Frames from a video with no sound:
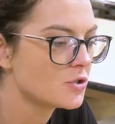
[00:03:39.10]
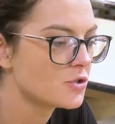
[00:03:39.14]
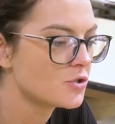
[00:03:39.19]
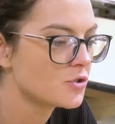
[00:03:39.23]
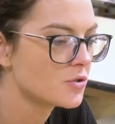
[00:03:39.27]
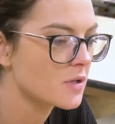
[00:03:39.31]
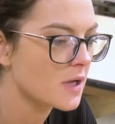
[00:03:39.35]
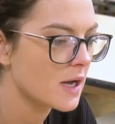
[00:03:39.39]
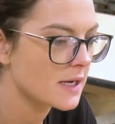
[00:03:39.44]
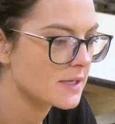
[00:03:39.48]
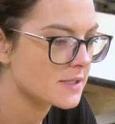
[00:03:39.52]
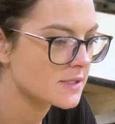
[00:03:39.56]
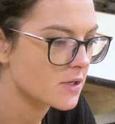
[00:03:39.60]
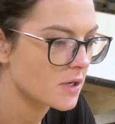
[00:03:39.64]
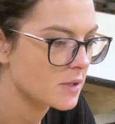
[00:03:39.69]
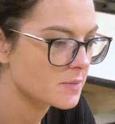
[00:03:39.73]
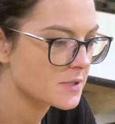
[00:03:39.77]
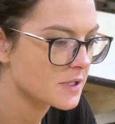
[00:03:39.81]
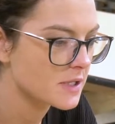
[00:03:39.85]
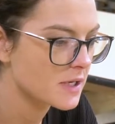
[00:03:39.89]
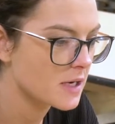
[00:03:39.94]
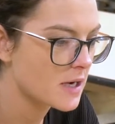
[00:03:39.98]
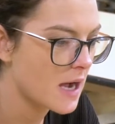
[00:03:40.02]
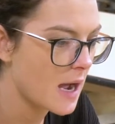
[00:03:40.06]
do the ice
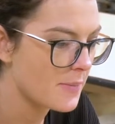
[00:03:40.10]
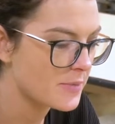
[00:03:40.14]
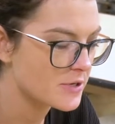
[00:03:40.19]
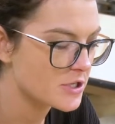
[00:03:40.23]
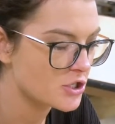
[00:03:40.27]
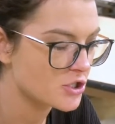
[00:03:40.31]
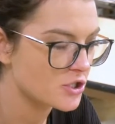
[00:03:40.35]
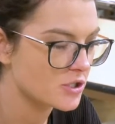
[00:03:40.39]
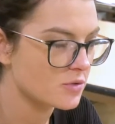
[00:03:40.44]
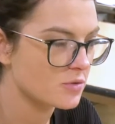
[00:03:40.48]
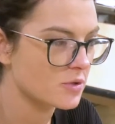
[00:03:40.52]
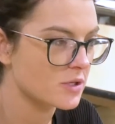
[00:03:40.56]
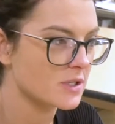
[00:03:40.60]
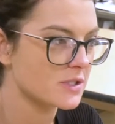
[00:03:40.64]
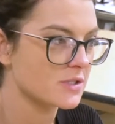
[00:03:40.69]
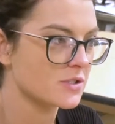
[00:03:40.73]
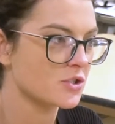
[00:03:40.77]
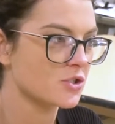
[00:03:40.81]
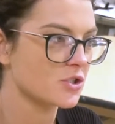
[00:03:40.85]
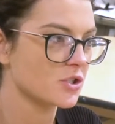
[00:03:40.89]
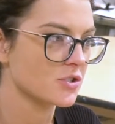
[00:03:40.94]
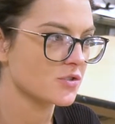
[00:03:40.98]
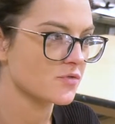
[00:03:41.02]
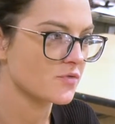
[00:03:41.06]
sculpting competition
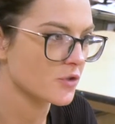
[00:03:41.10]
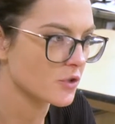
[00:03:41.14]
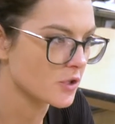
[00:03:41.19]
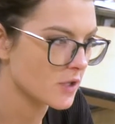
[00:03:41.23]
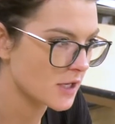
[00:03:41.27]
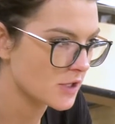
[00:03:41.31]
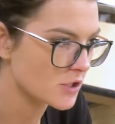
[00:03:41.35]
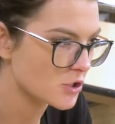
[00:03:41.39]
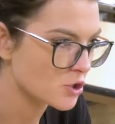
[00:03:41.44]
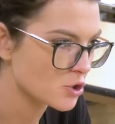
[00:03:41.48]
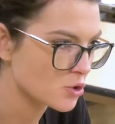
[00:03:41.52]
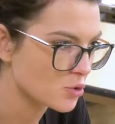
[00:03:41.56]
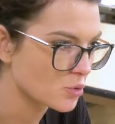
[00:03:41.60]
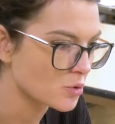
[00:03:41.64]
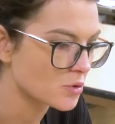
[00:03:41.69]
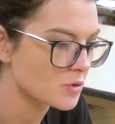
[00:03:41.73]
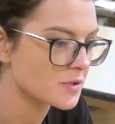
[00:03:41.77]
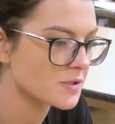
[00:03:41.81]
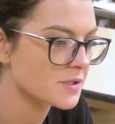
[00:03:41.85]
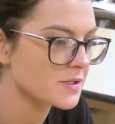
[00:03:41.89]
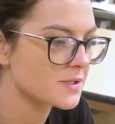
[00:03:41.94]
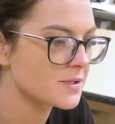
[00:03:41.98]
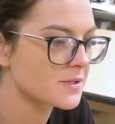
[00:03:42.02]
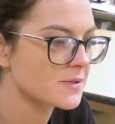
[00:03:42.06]
is just for like
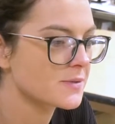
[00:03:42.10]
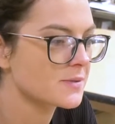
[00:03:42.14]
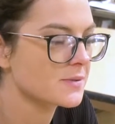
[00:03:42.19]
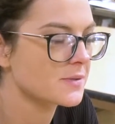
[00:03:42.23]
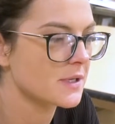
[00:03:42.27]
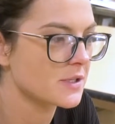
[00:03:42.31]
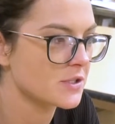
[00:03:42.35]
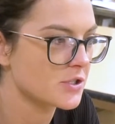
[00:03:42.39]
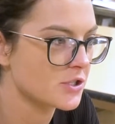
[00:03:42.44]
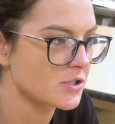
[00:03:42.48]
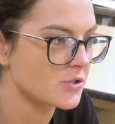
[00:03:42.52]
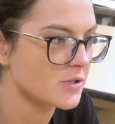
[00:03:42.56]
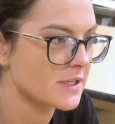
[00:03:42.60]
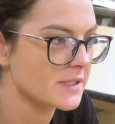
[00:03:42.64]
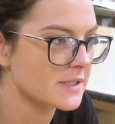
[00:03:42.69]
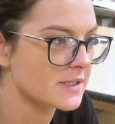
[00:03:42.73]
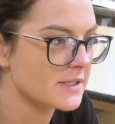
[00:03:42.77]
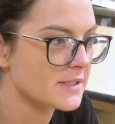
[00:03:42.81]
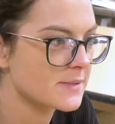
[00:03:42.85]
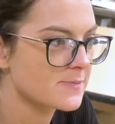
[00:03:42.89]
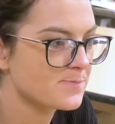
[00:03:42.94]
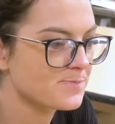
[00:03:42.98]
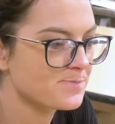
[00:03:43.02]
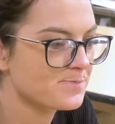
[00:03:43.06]
schools and
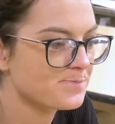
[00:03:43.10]
students.